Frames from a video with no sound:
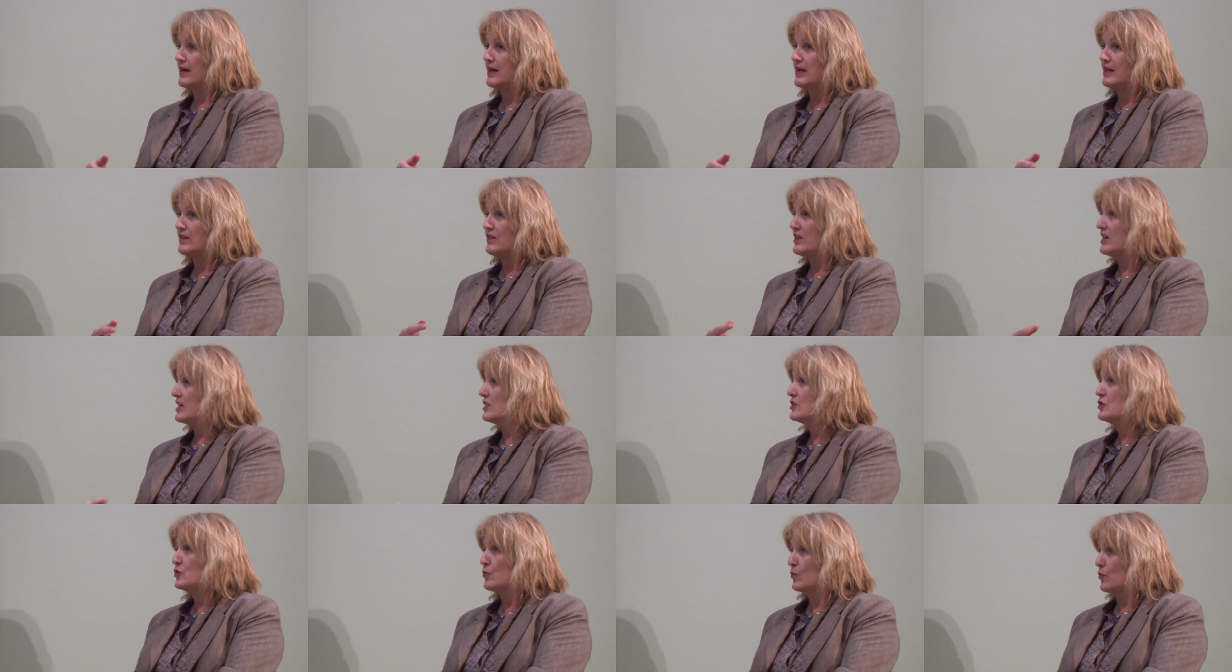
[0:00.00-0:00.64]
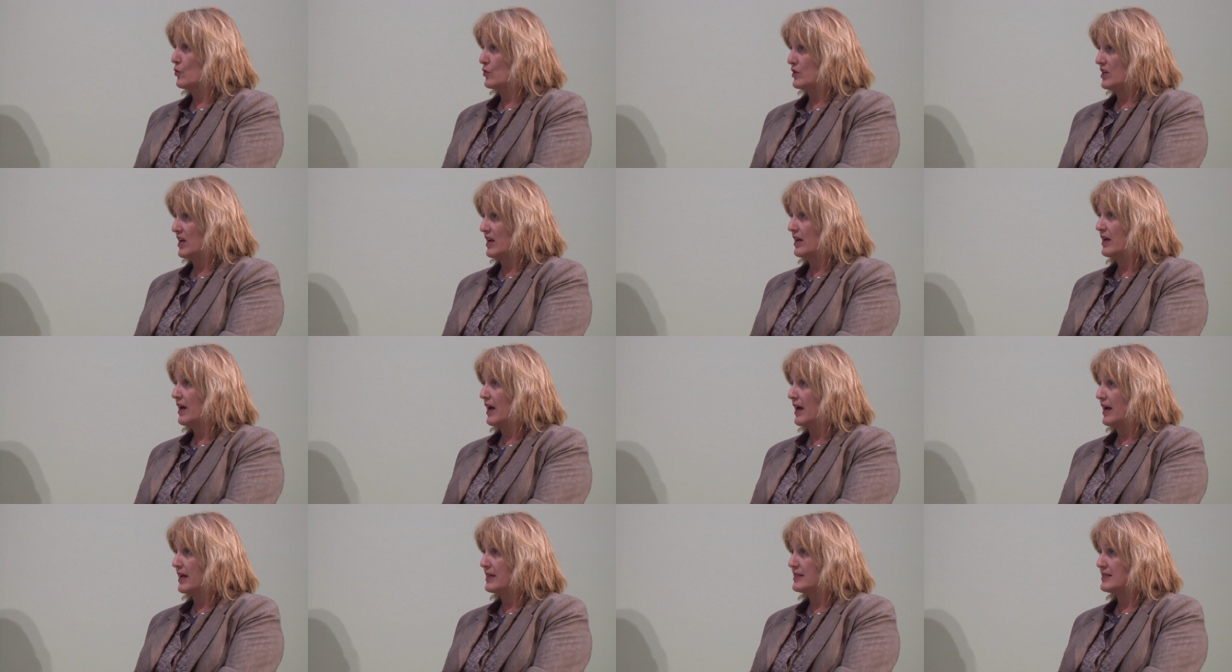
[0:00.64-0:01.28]
in the interwar
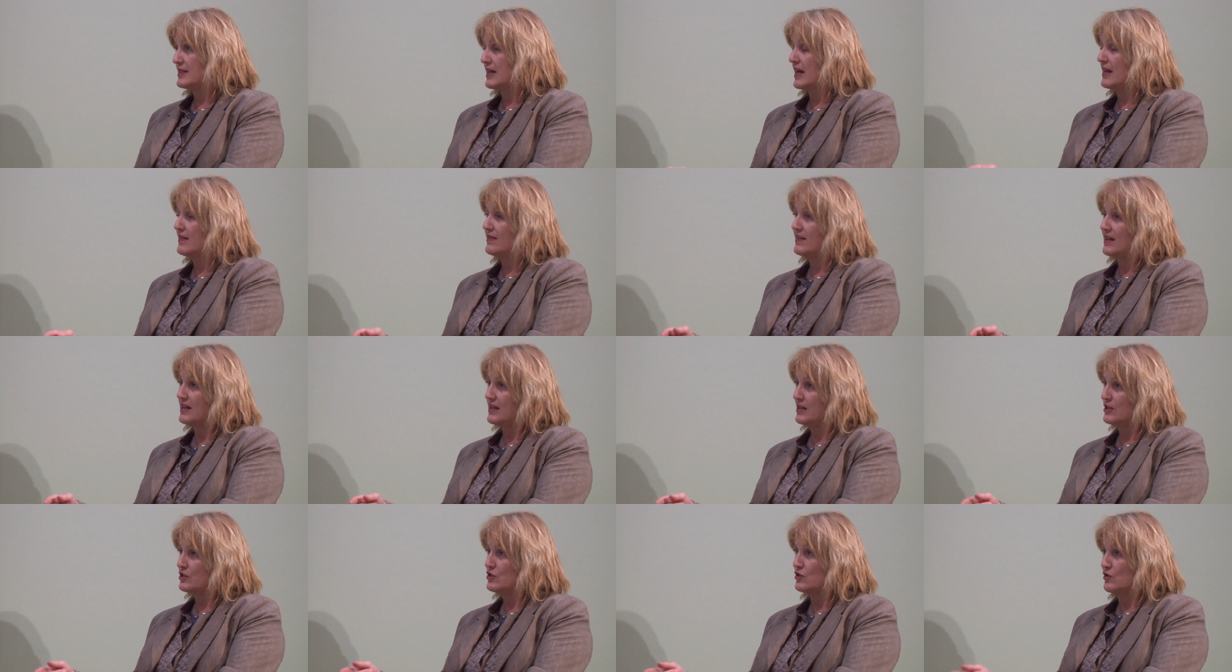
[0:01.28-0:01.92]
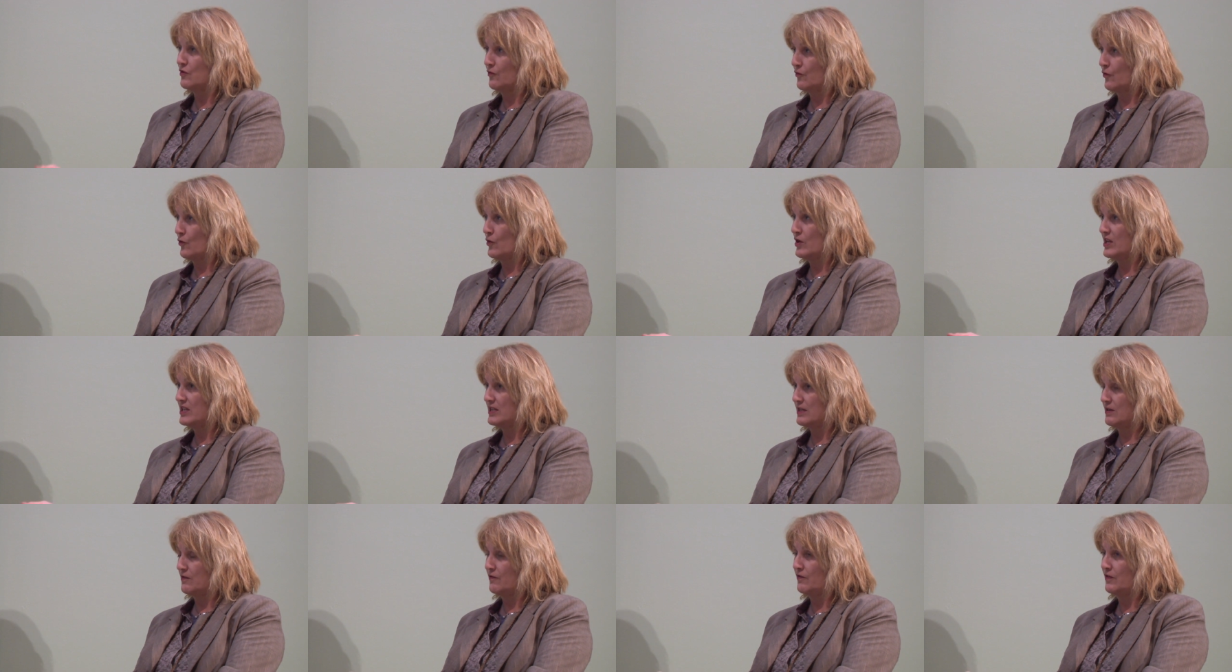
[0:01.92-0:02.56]
decades and then into the
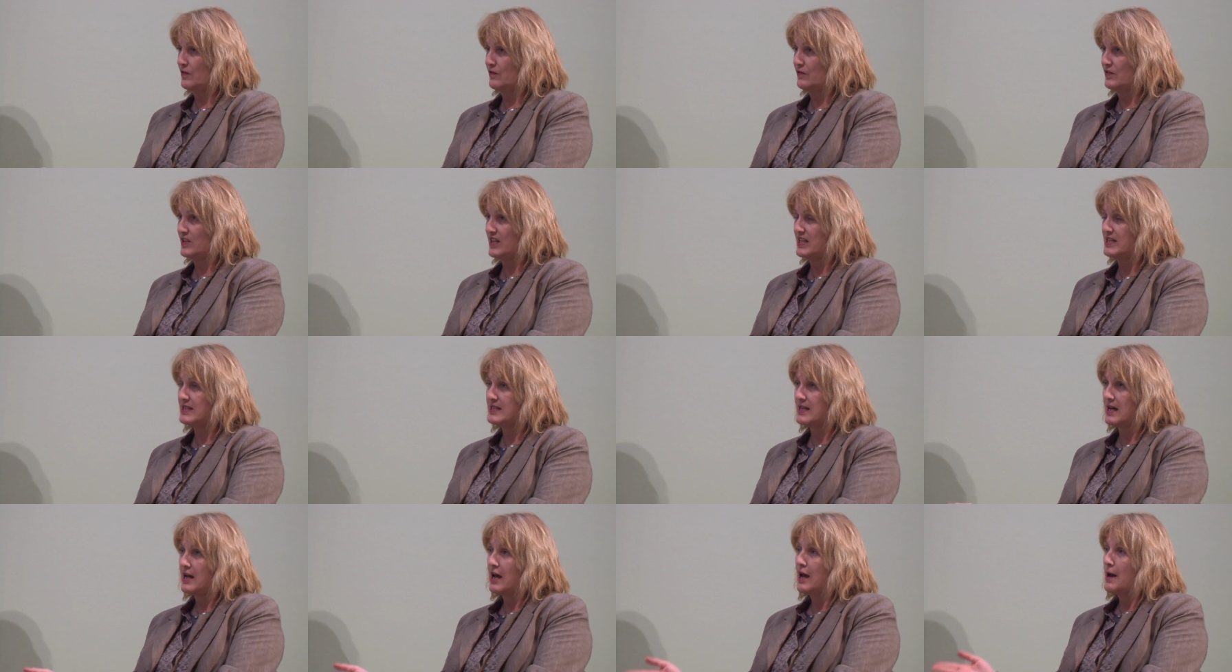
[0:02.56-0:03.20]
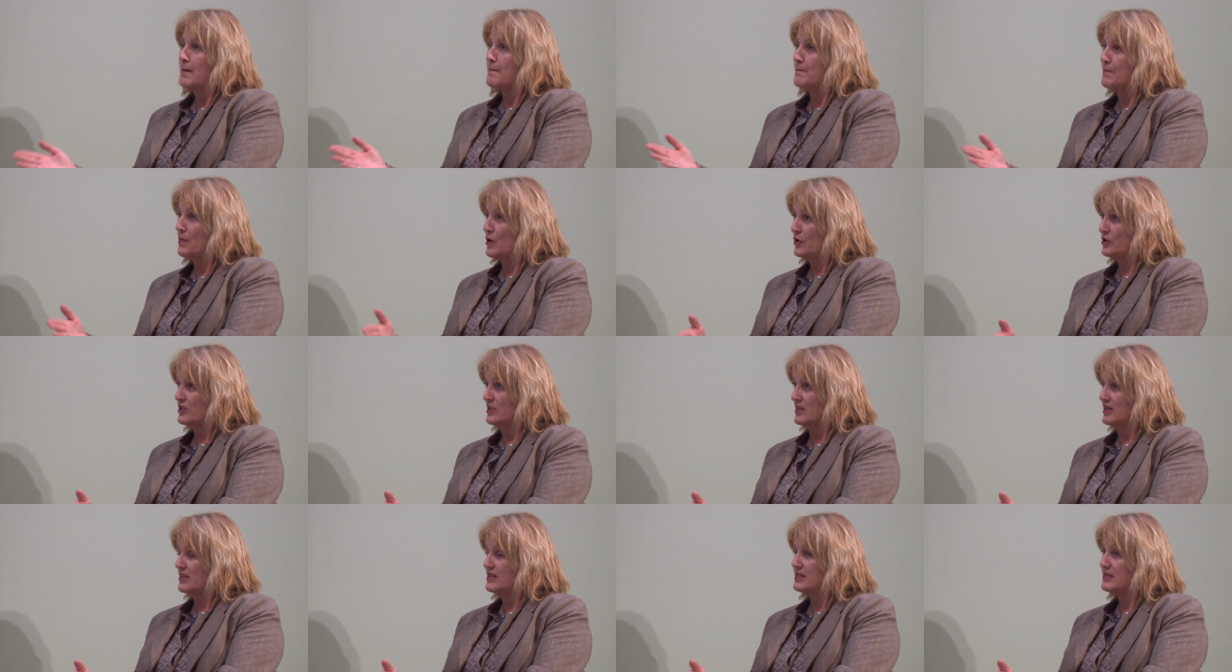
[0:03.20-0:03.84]
40s and 50s,
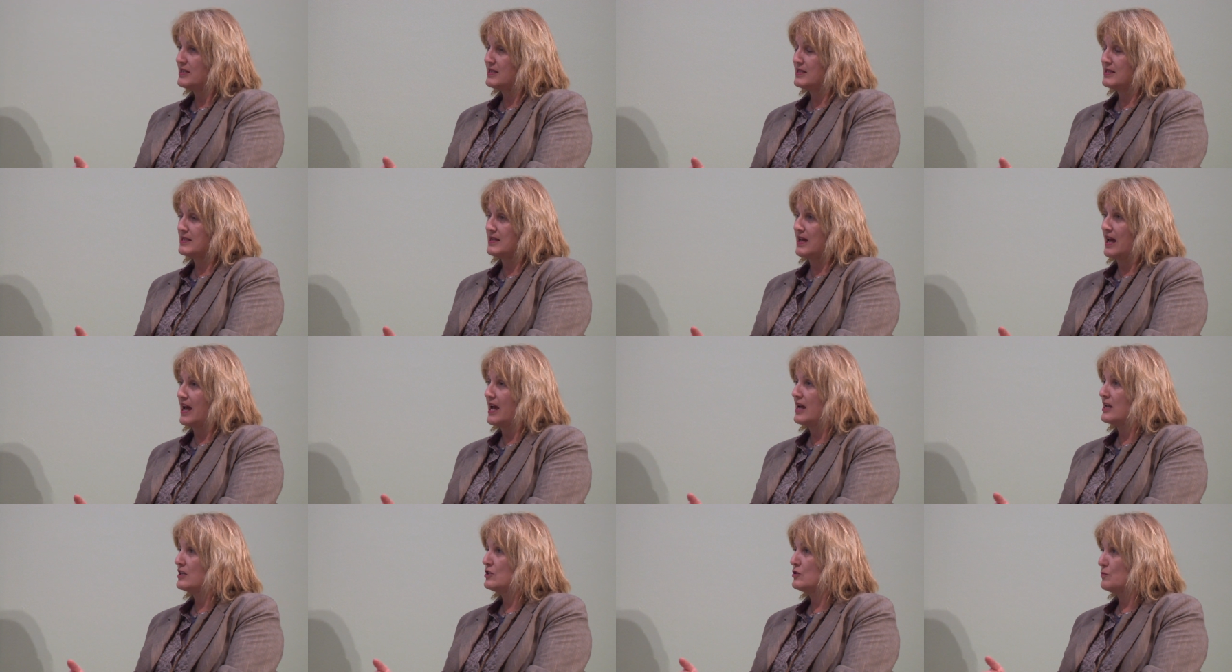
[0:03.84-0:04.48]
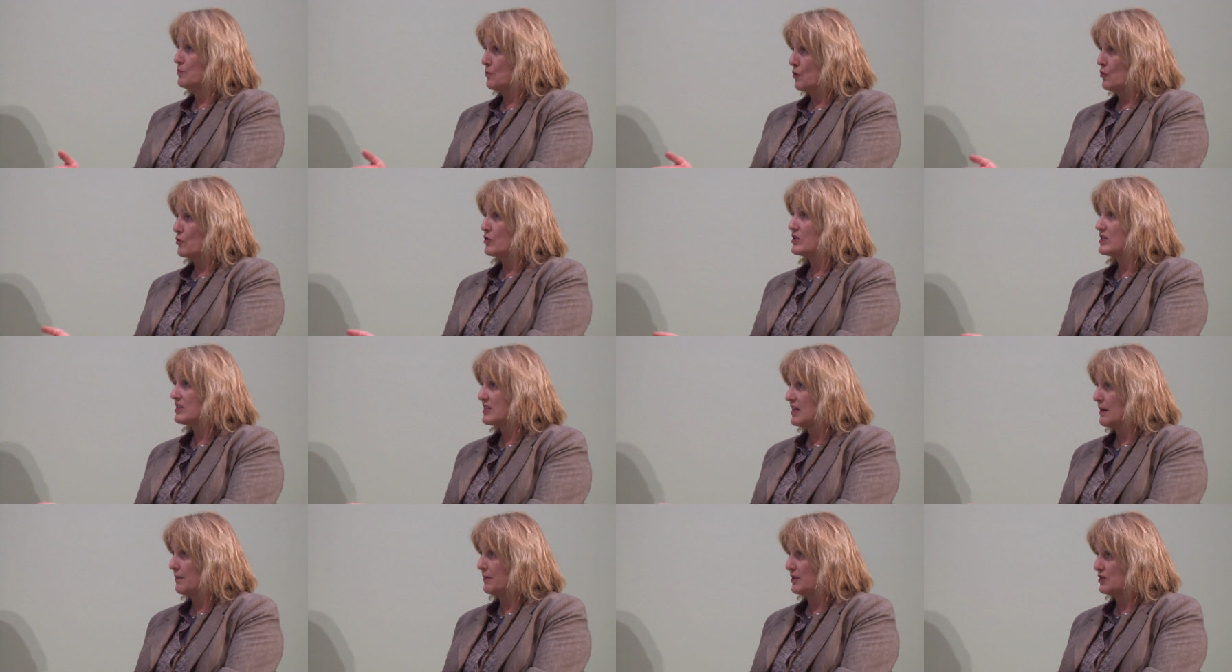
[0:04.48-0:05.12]
modernists and more
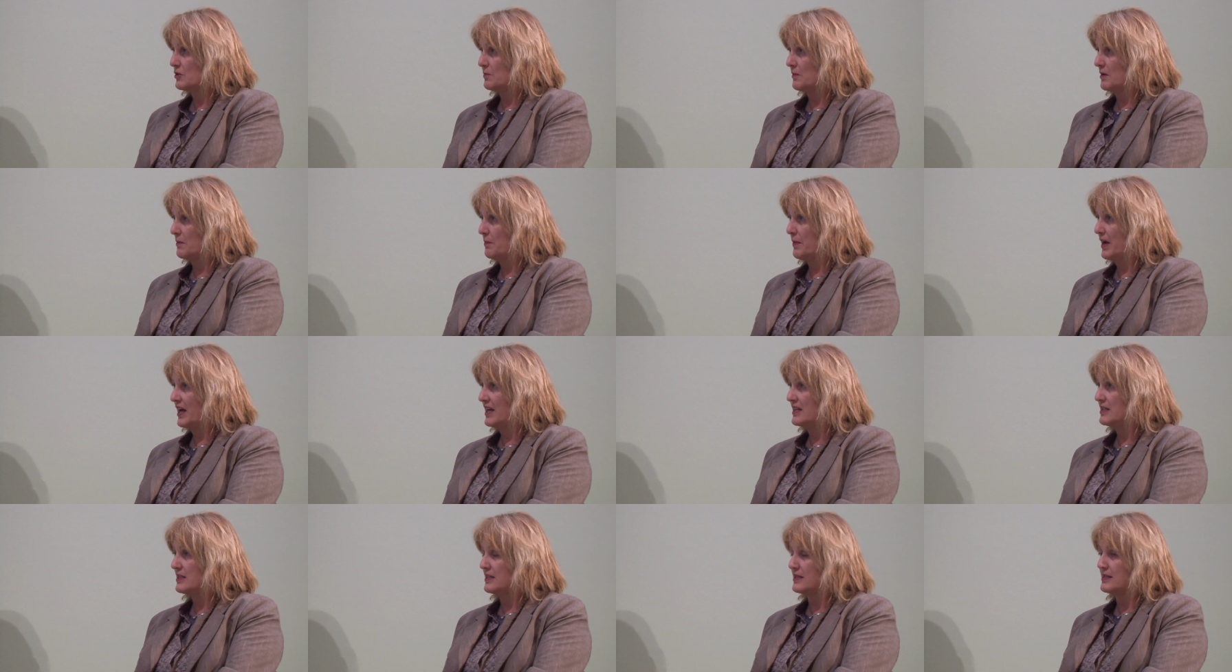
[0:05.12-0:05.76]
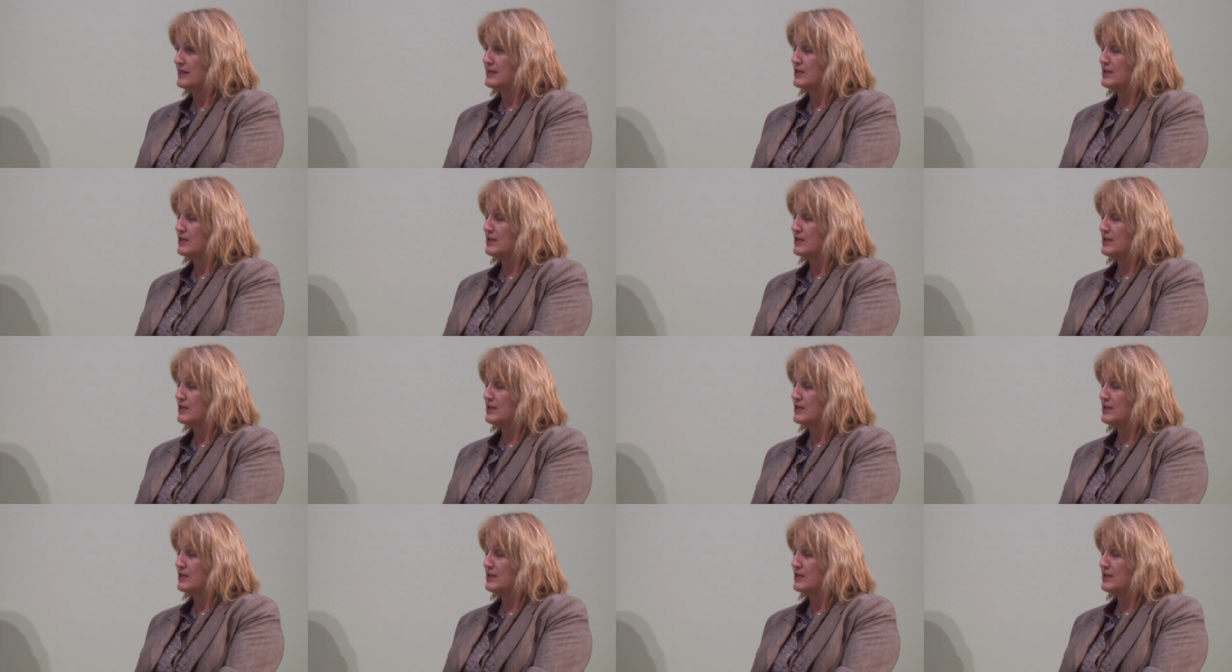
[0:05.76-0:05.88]
establishment painters.